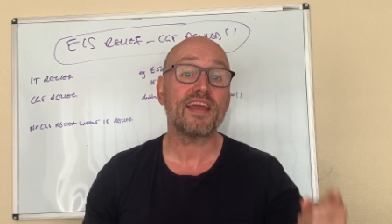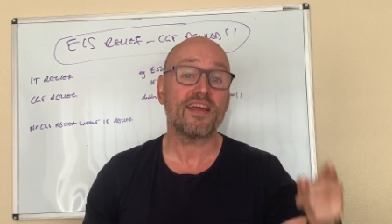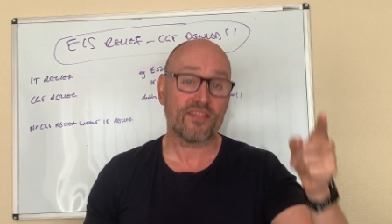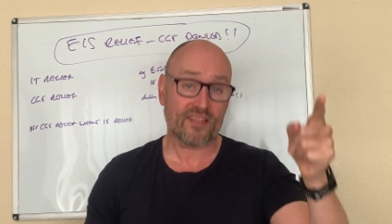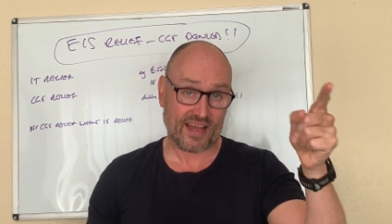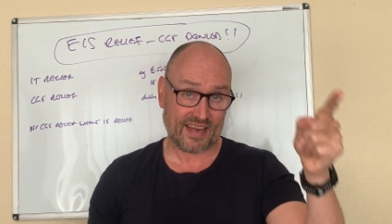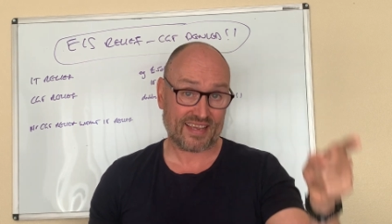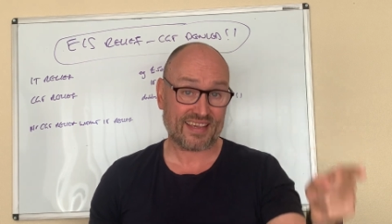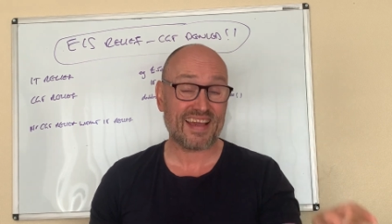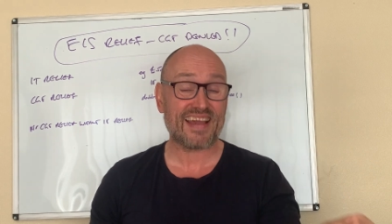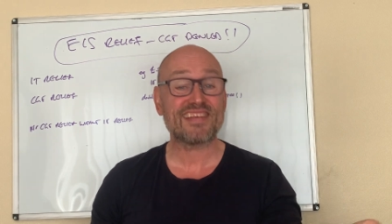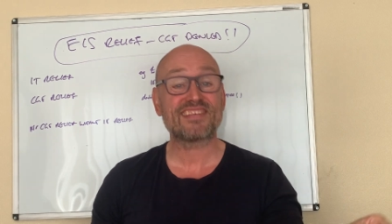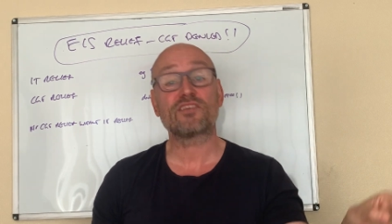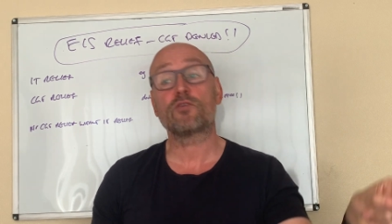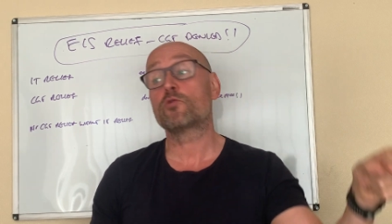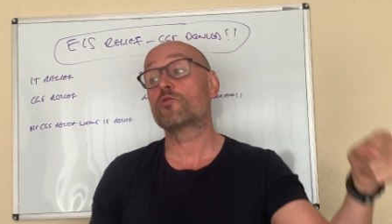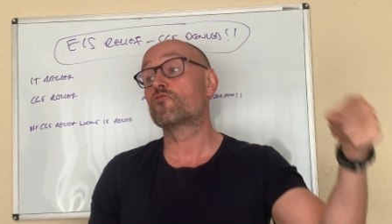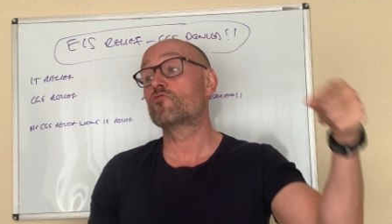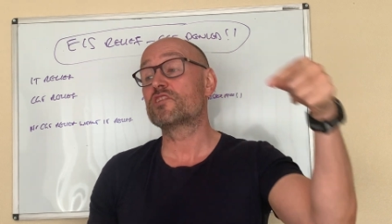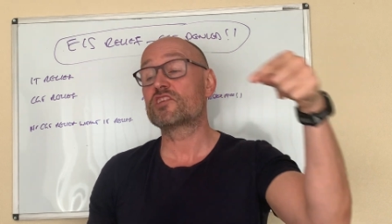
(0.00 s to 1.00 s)
In that case, it
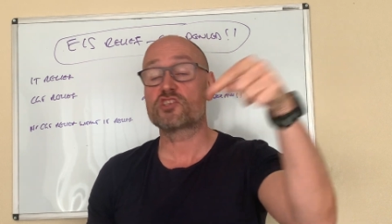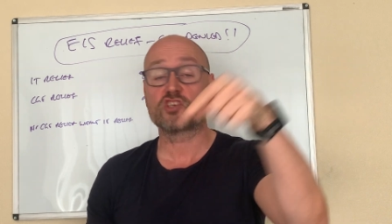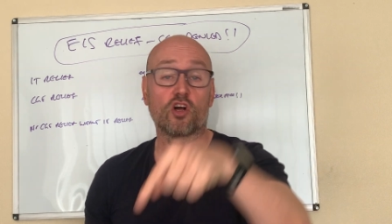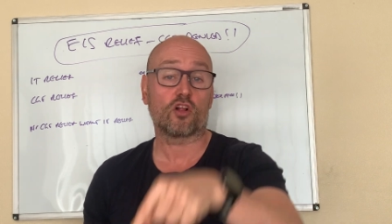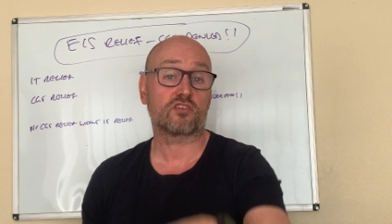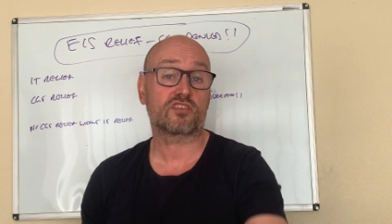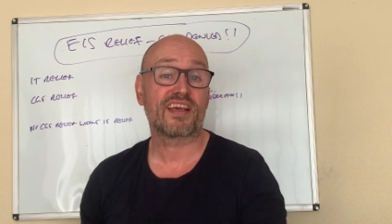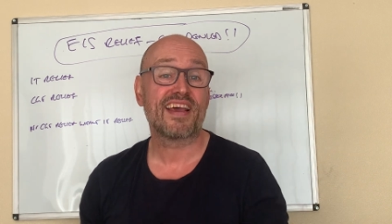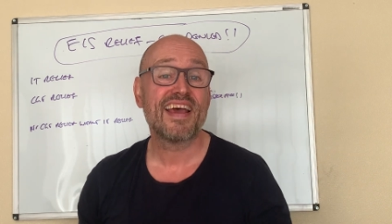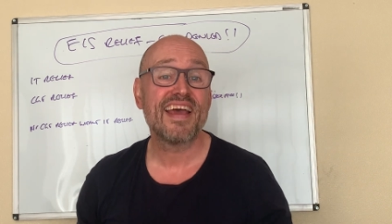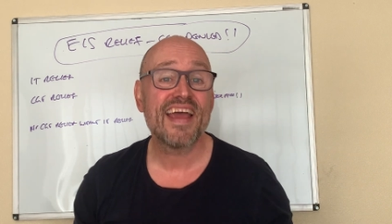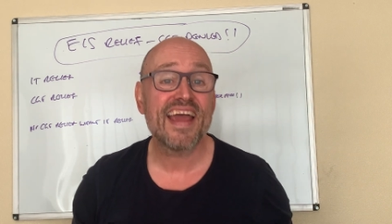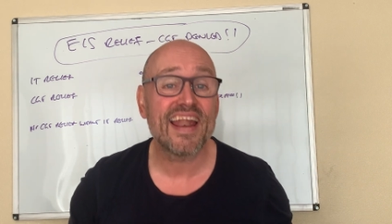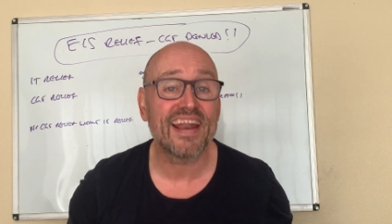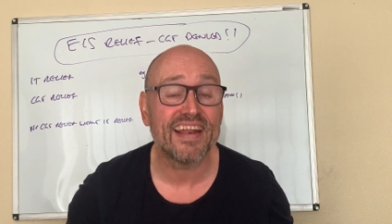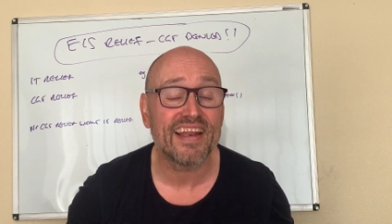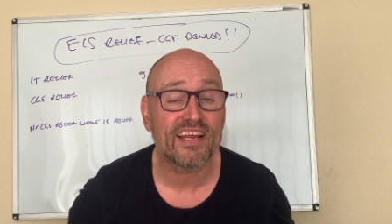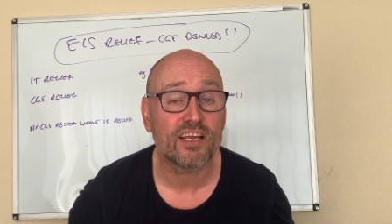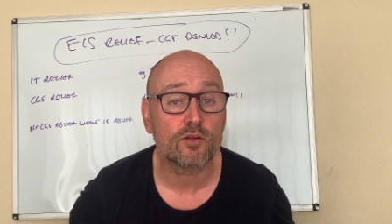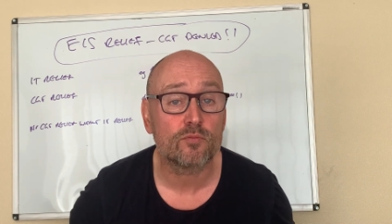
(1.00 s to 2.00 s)
would result in
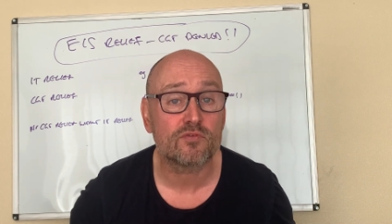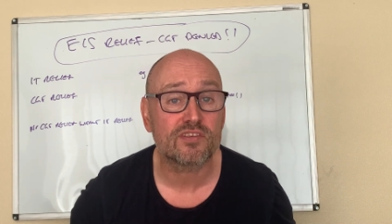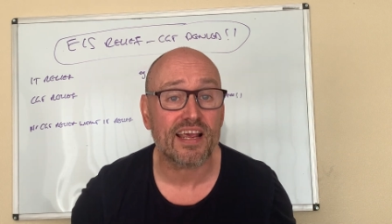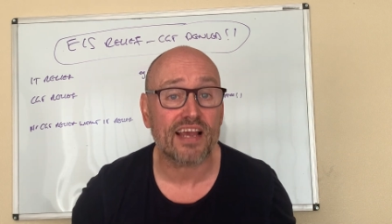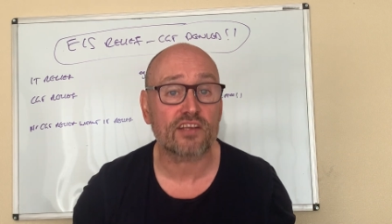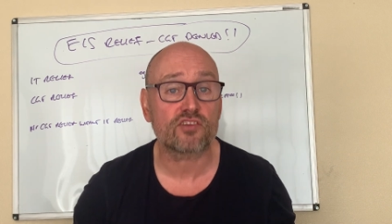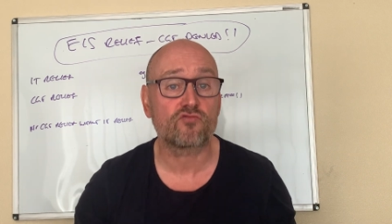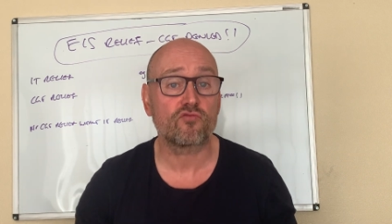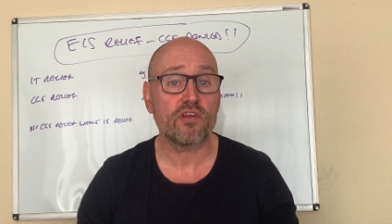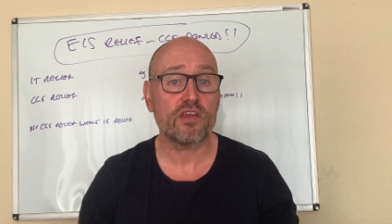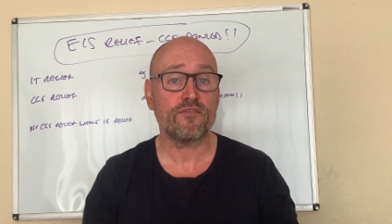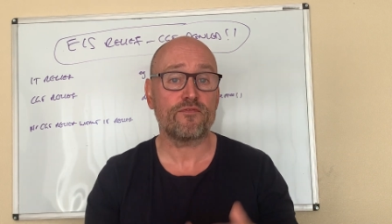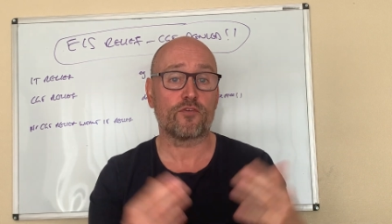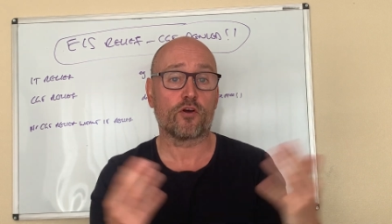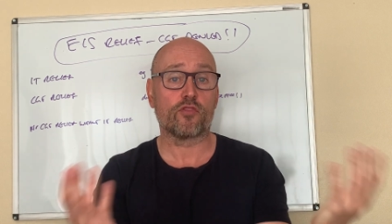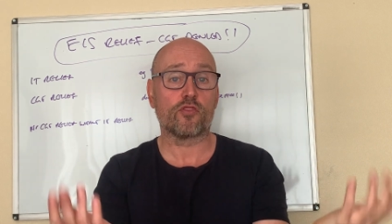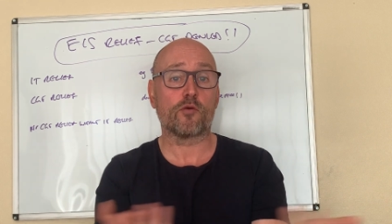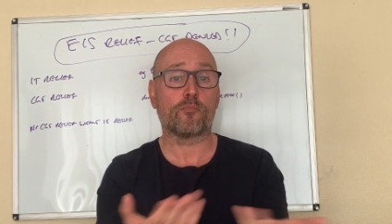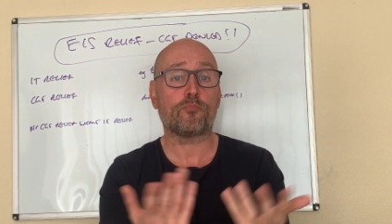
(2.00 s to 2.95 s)
an income tax refund. The